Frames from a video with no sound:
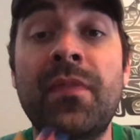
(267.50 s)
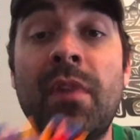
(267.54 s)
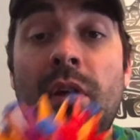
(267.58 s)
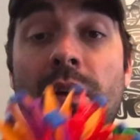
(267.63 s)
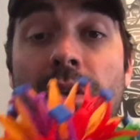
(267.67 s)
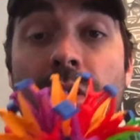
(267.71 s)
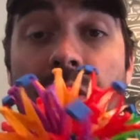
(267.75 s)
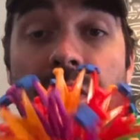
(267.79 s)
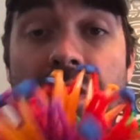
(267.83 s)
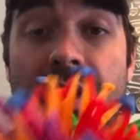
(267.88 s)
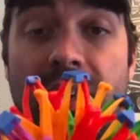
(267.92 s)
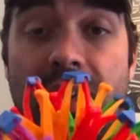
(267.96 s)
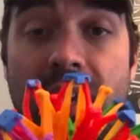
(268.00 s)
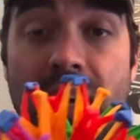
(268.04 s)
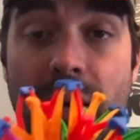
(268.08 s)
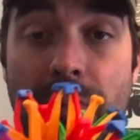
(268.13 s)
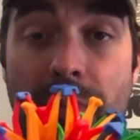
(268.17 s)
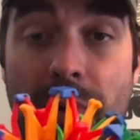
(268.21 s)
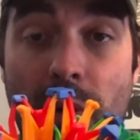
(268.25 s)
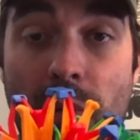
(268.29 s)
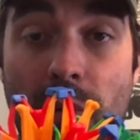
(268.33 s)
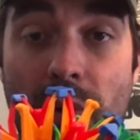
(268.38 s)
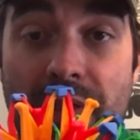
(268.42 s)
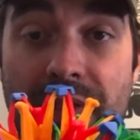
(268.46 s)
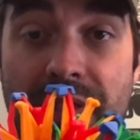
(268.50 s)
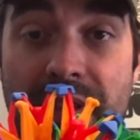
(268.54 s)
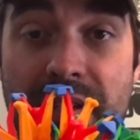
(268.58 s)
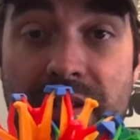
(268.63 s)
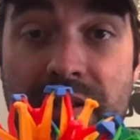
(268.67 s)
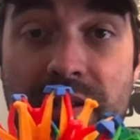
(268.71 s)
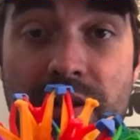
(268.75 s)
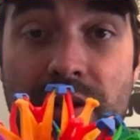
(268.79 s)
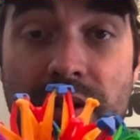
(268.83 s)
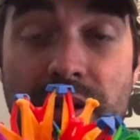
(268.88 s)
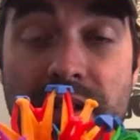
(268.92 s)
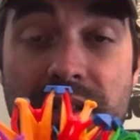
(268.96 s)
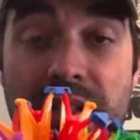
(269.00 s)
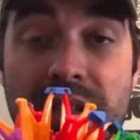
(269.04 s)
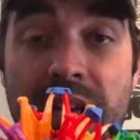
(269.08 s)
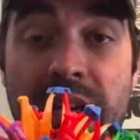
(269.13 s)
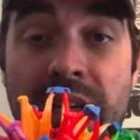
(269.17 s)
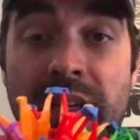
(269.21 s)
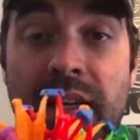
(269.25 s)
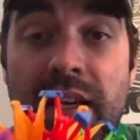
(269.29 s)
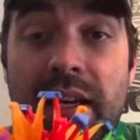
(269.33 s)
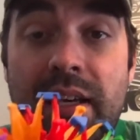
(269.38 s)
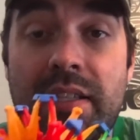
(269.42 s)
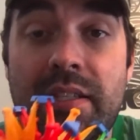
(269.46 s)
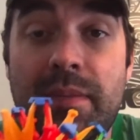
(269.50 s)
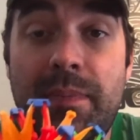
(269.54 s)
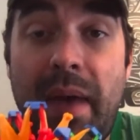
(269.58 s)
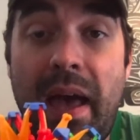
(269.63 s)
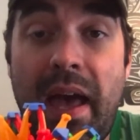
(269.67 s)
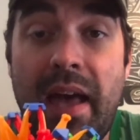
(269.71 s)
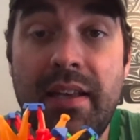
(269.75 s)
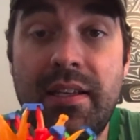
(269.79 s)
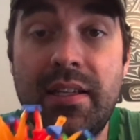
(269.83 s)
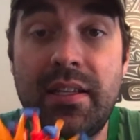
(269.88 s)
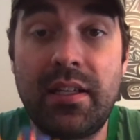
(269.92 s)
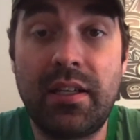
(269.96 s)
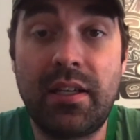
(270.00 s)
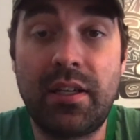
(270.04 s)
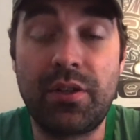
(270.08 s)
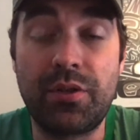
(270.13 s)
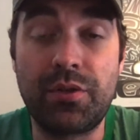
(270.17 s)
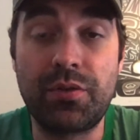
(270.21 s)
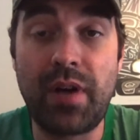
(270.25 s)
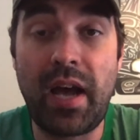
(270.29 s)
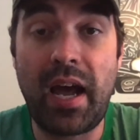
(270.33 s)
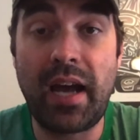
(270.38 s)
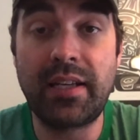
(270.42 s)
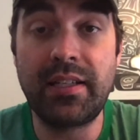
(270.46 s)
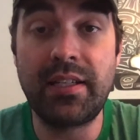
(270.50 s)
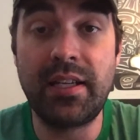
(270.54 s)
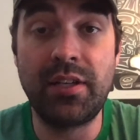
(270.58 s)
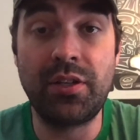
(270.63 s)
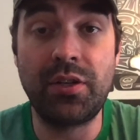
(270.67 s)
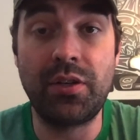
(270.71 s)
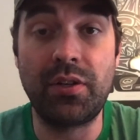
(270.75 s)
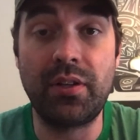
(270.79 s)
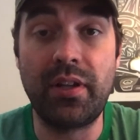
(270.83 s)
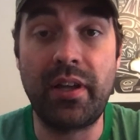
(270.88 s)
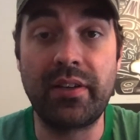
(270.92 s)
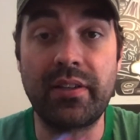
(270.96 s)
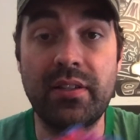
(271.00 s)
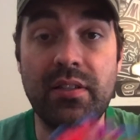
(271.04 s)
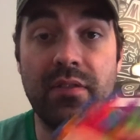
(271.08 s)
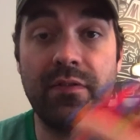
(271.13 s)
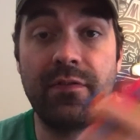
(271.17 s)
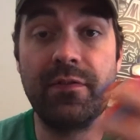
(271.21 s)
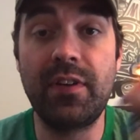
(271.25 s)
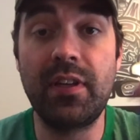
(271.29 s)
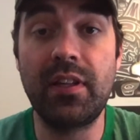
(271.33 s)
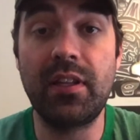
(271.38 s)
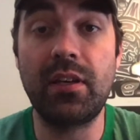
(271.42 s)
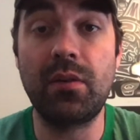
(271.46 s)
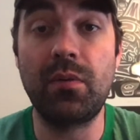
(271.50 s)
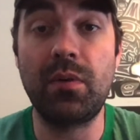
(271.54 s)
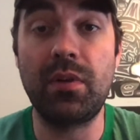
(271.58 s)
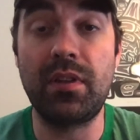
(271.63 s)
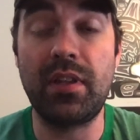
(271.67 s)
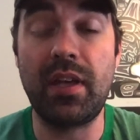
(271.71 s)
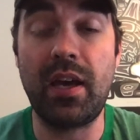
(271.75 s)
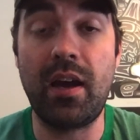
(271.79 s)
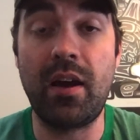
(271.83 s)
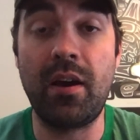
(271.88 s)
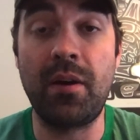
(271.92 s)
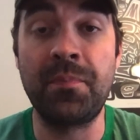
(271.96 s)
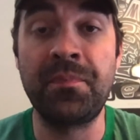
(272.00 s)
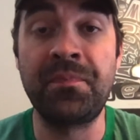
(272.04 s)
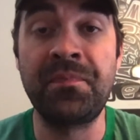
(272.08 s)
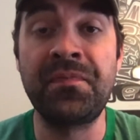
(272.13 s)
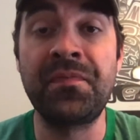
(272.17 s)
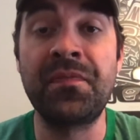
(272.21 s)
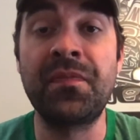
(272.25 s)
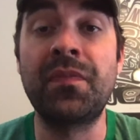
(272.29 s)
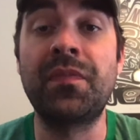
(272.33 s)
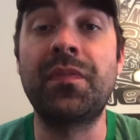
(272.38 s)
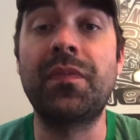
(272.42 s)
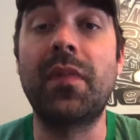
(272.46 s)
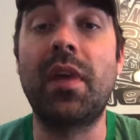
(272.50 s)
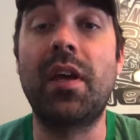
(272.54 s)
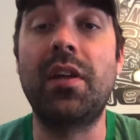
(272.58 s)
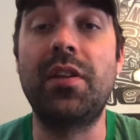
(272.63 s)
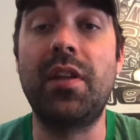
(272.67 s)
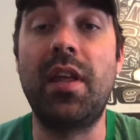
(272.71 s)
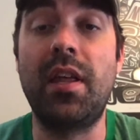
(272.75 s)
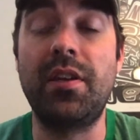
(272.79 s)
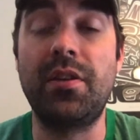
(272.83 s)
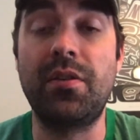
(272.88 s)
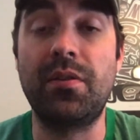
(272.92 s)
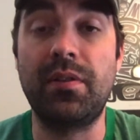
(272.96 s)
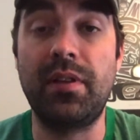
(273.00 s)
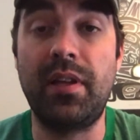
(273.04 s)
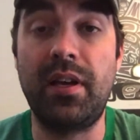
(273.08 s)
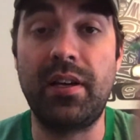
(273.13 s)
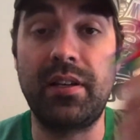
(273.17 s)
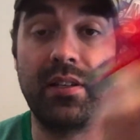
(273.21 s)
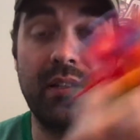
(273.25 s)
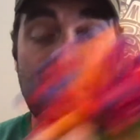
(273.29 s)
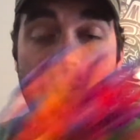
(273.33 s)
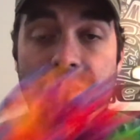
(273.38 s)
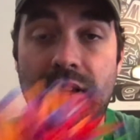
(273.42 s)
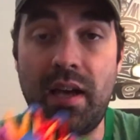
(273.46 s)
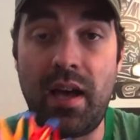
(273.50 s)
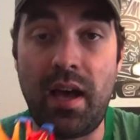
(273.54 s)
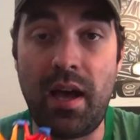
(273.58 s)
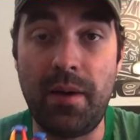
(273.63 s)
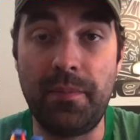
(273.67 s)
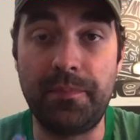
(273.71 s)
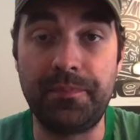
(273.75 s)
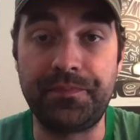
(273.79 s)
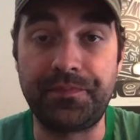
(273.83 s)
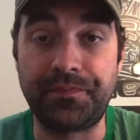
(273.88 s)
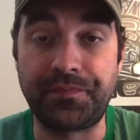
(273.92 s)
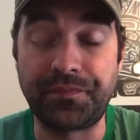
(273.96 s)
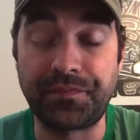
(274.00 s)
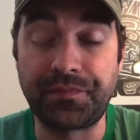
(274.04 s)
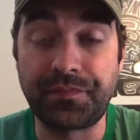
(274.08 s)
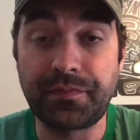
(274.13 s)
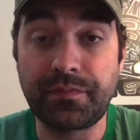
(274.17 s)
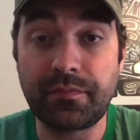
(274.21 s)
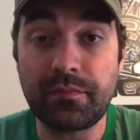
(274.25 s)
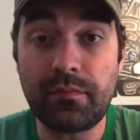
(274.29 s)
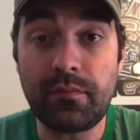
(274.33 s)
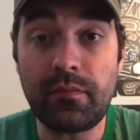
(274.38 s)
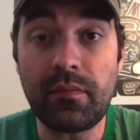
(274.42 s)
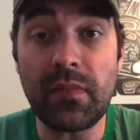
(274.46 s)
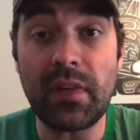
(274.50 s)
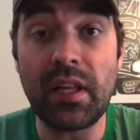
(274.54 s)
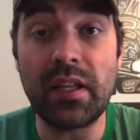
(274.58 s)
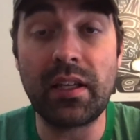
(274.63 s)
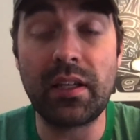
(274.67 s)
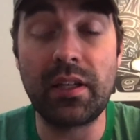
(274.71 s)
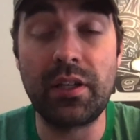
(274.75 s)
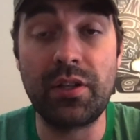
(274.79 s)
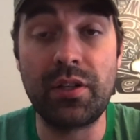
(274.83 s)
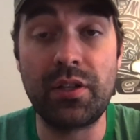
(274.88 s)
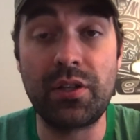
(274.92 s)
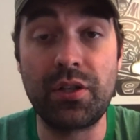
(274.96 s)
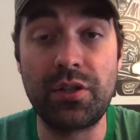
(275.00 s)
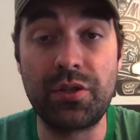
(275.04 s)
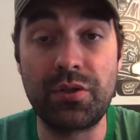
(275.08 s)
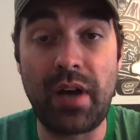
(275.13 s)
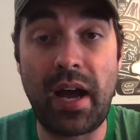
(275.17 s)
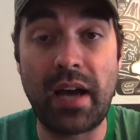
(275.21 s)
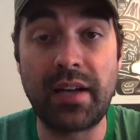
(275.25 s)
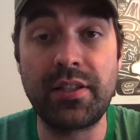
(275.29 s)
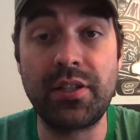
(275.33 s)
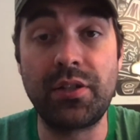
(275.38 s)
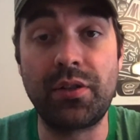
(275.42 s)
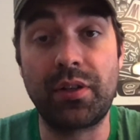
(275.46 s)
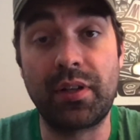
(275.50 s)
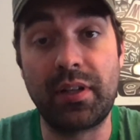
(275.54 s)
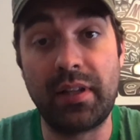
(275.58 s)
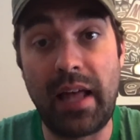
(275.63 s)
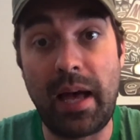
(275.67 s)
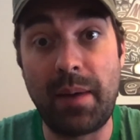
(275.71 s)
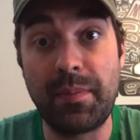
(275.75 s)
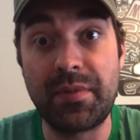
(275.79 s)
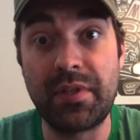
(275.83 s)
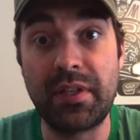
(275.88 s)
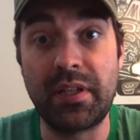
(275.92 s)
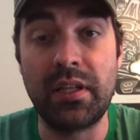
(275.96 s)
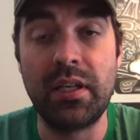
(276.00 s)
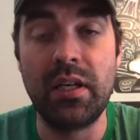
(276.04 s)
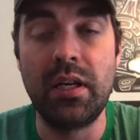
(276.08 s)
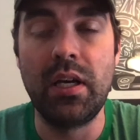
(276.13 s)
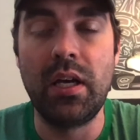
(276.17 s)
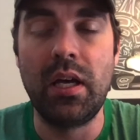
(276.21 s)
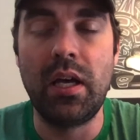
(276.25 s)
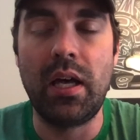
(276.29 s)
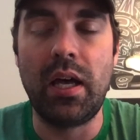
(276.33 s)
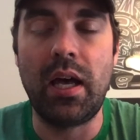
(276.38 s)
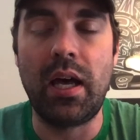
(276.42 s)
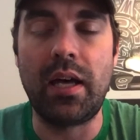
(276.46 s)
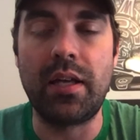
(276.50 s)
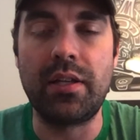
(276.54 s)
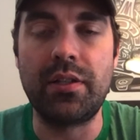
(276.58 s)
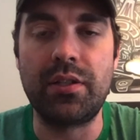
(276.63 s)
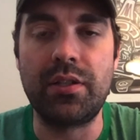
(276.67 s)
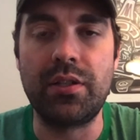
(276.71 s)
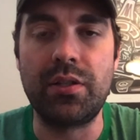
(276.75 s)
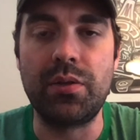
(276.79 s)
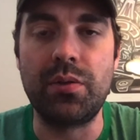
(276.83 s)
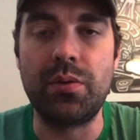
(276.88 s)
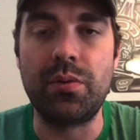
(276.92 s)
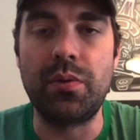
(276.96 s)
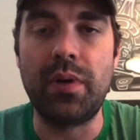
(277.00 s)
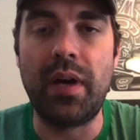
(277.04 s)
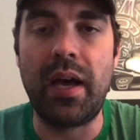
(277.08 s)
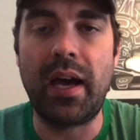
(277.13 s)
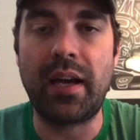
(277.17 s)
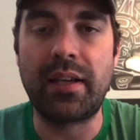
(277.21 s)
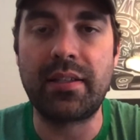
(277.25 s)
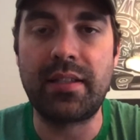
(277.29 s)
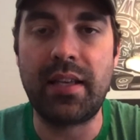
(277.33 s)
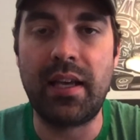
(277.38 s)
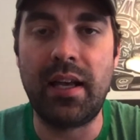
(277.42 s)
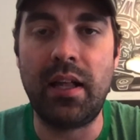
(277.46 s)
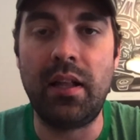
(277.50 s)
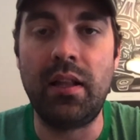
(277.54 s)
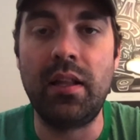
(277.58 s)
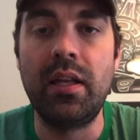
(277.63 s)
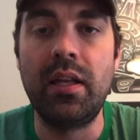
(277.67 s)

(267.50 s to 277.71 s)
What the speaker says: thinking about what this looks like, expanding, contracting, your lungs filling with air, and then your lungs contracting or collapsing as you exhale